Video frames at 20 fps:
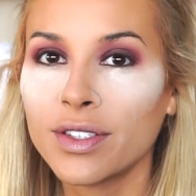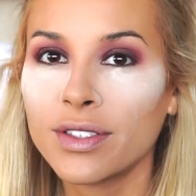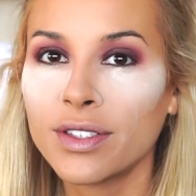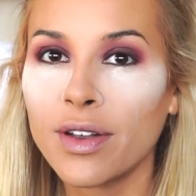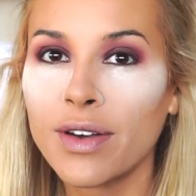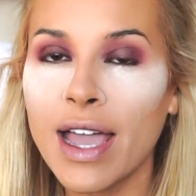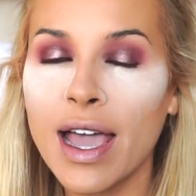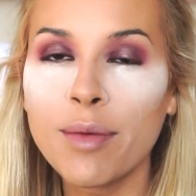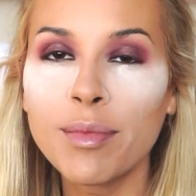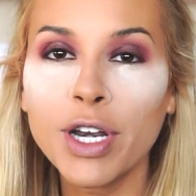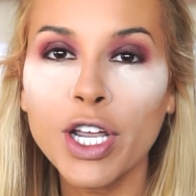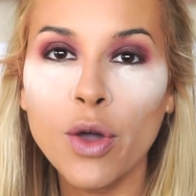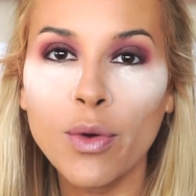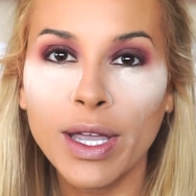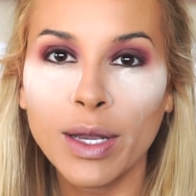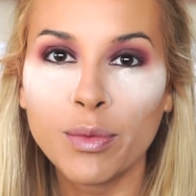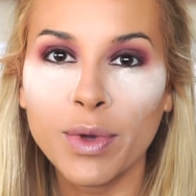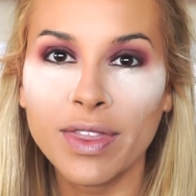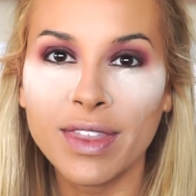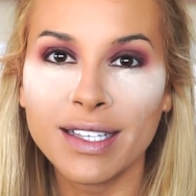So now I'm gonna go
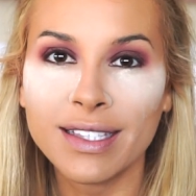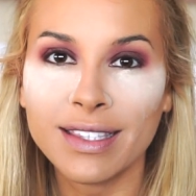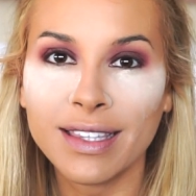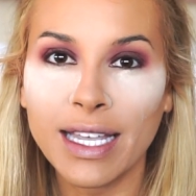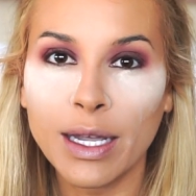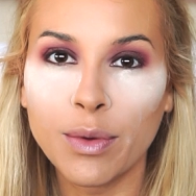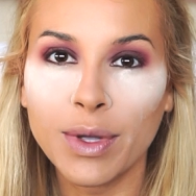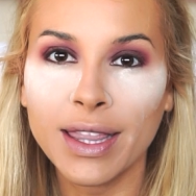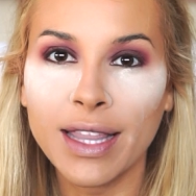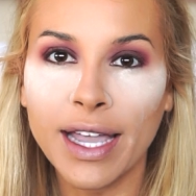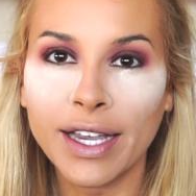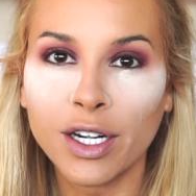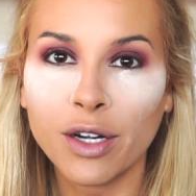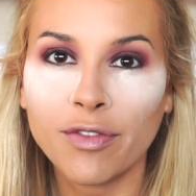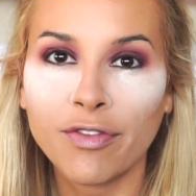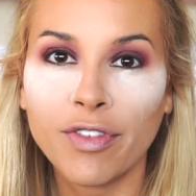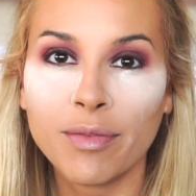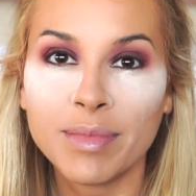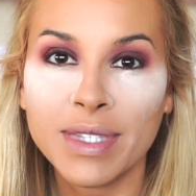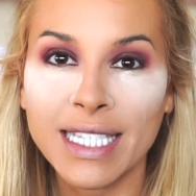in with this liquid
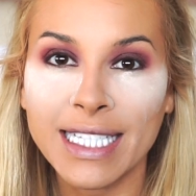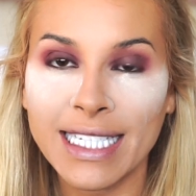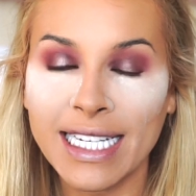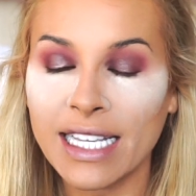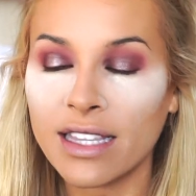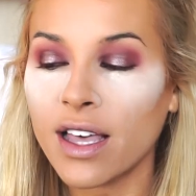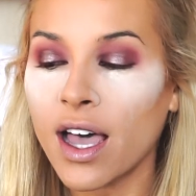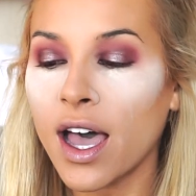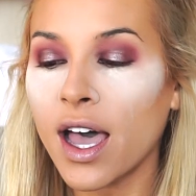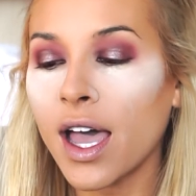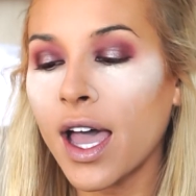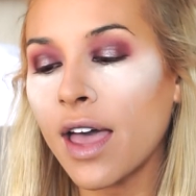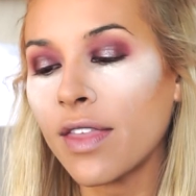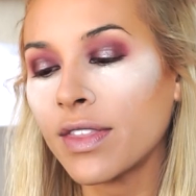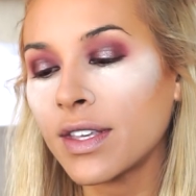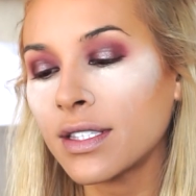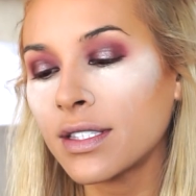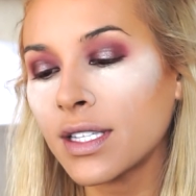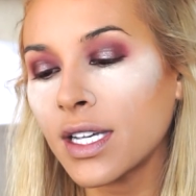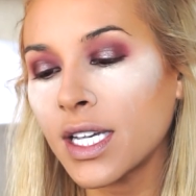liner from Stila,
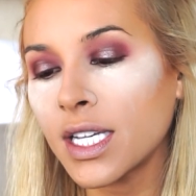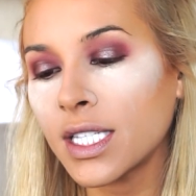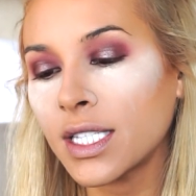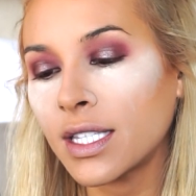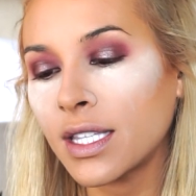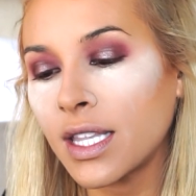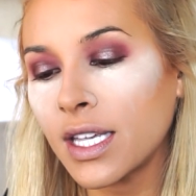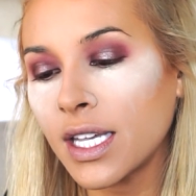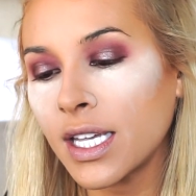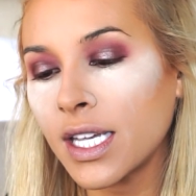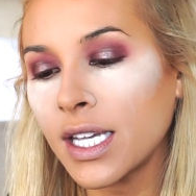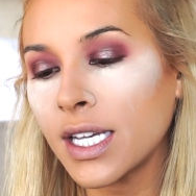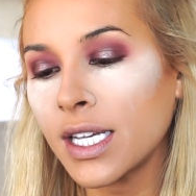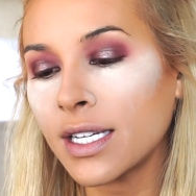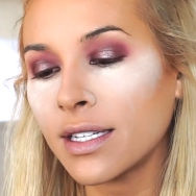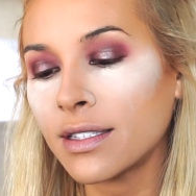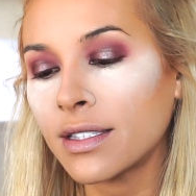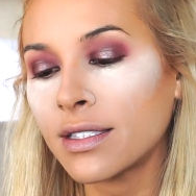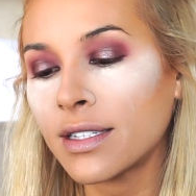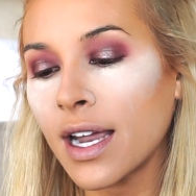and this is
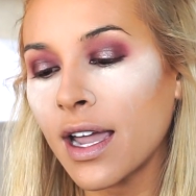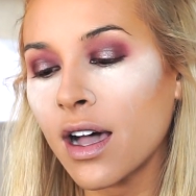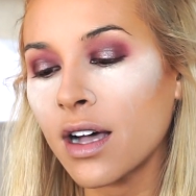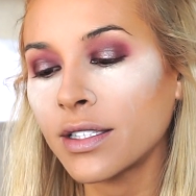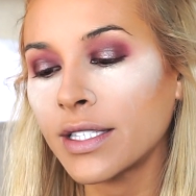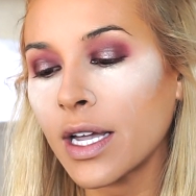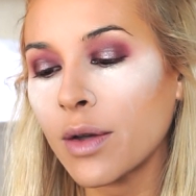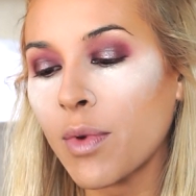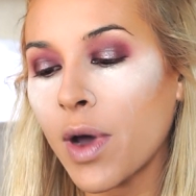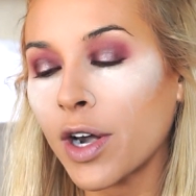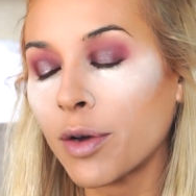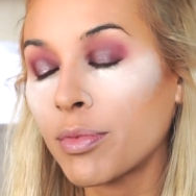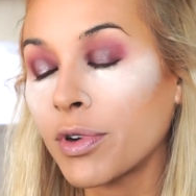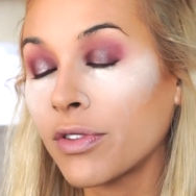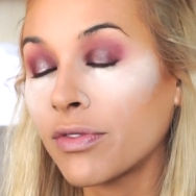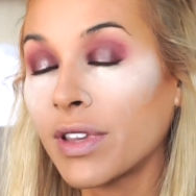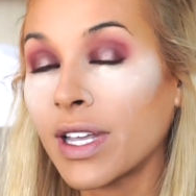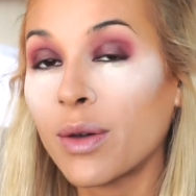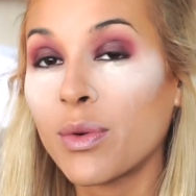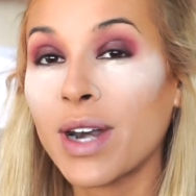the Stay All Day
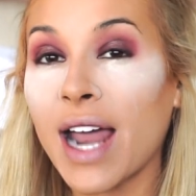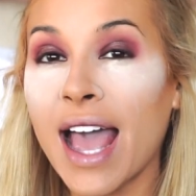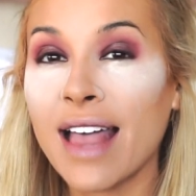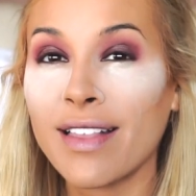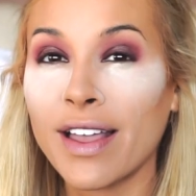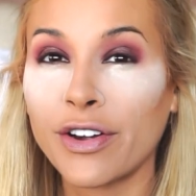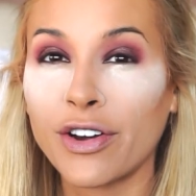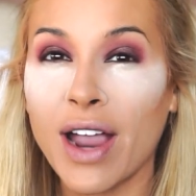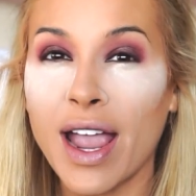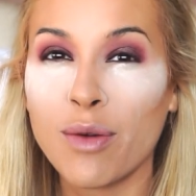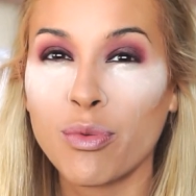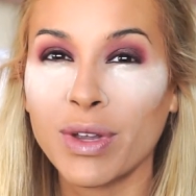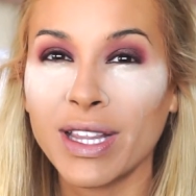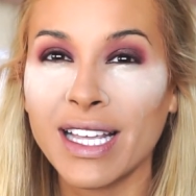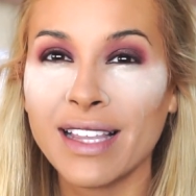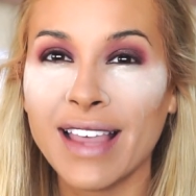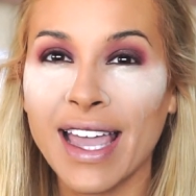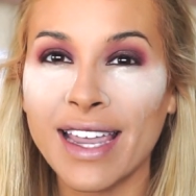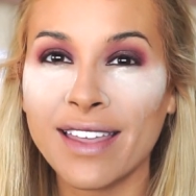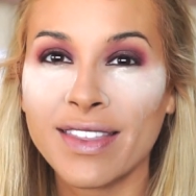Waterproof Liquid Eyeliner. I
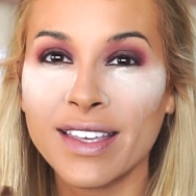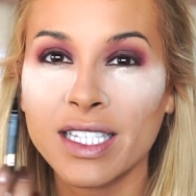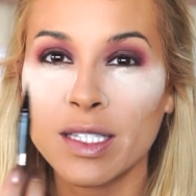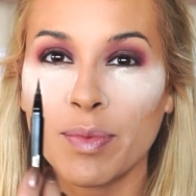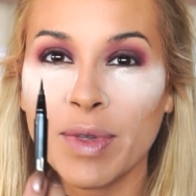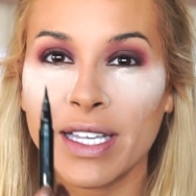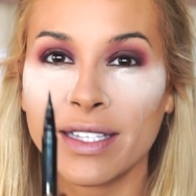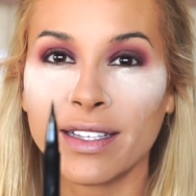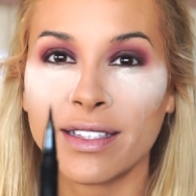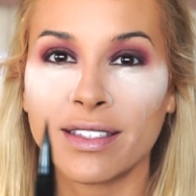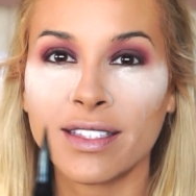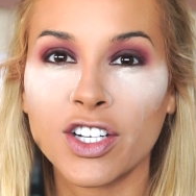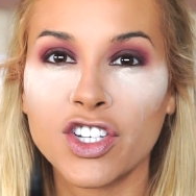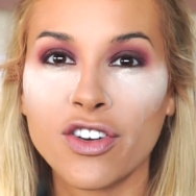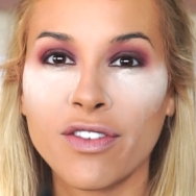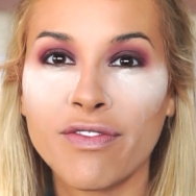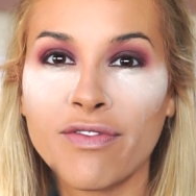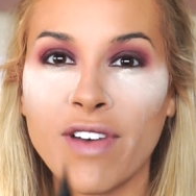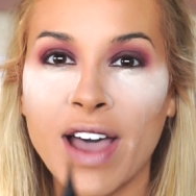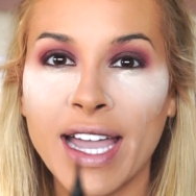really like this because it's such
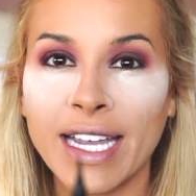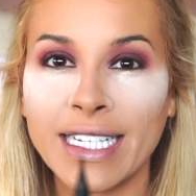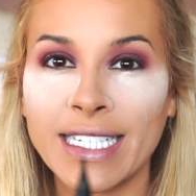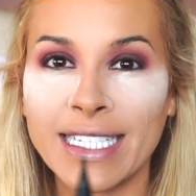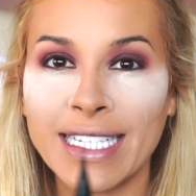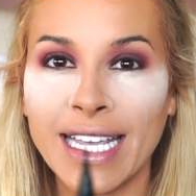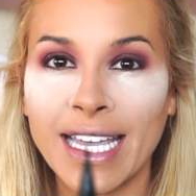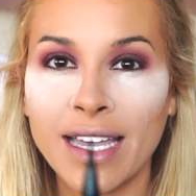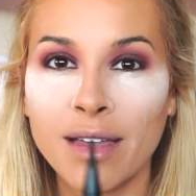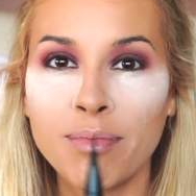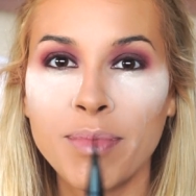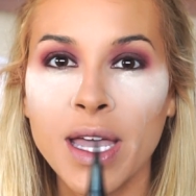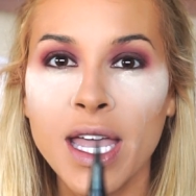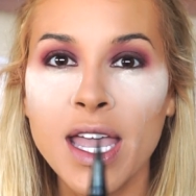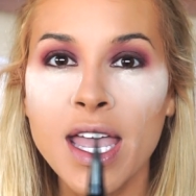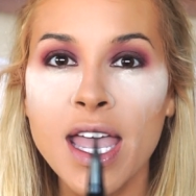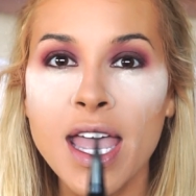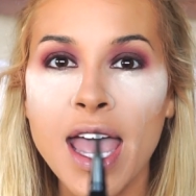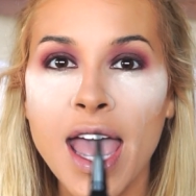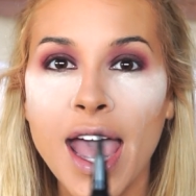a fine tip,
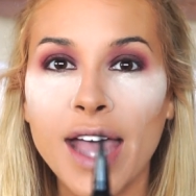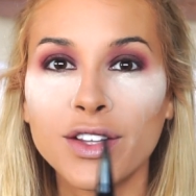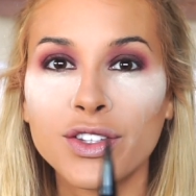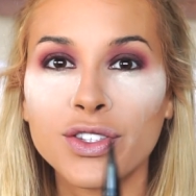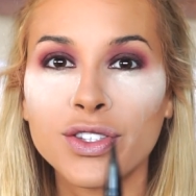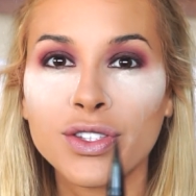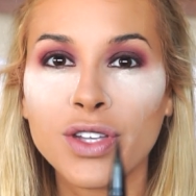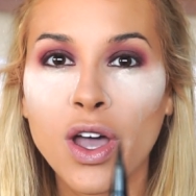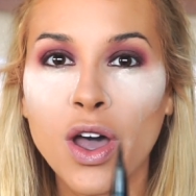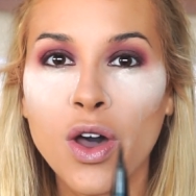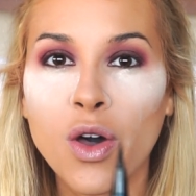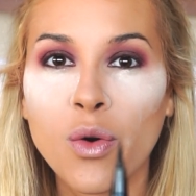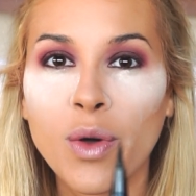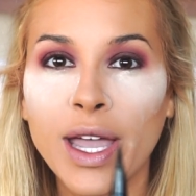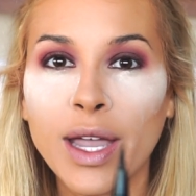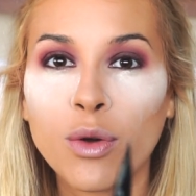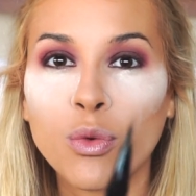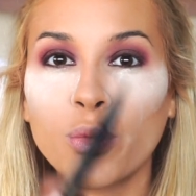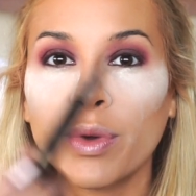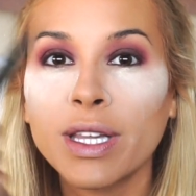and so
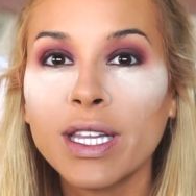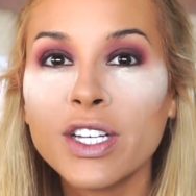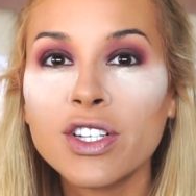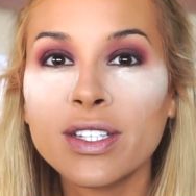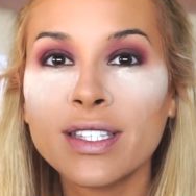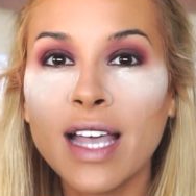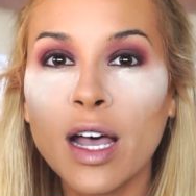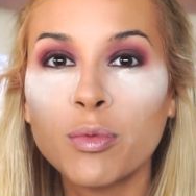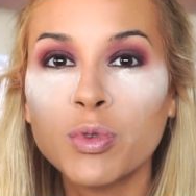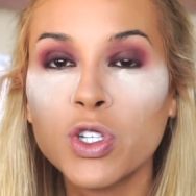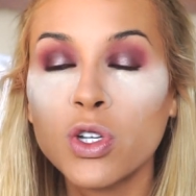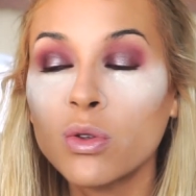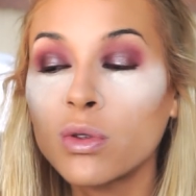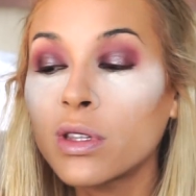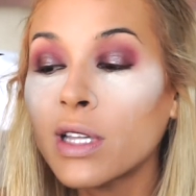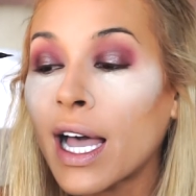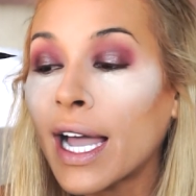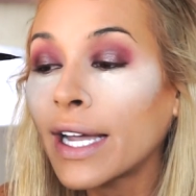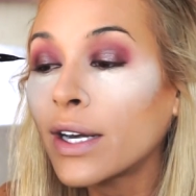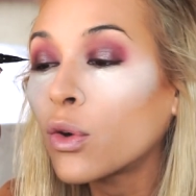it really just helps you
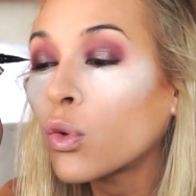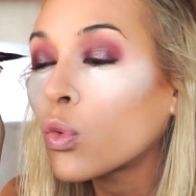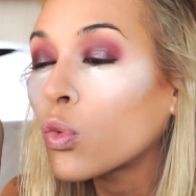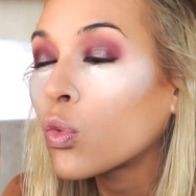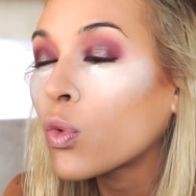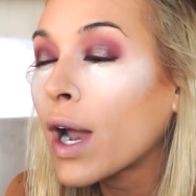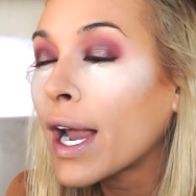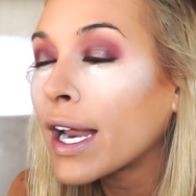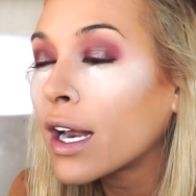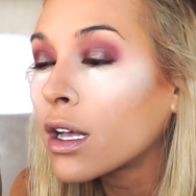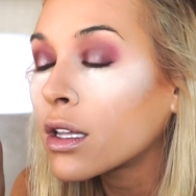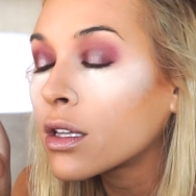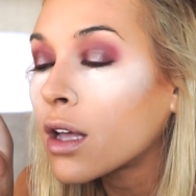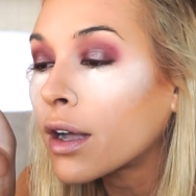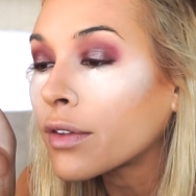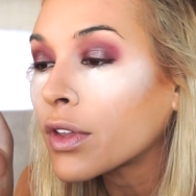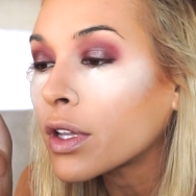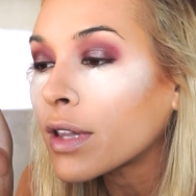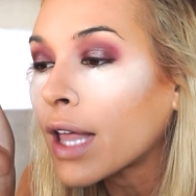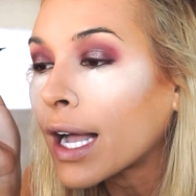line right
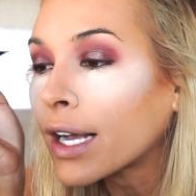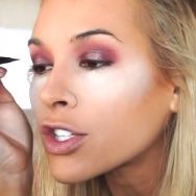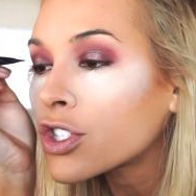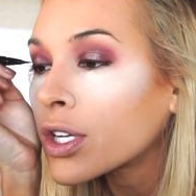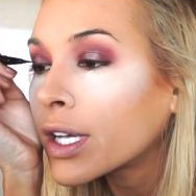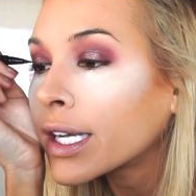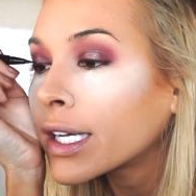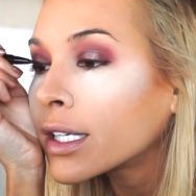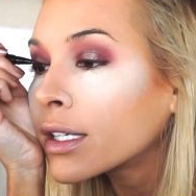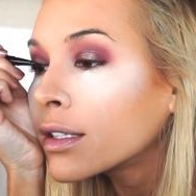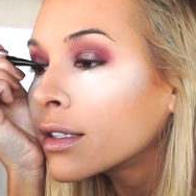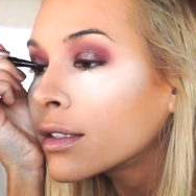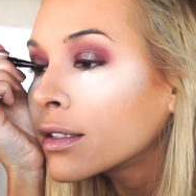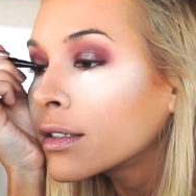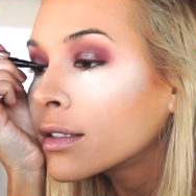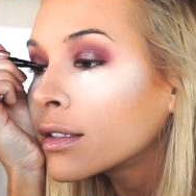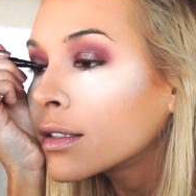along the lash line.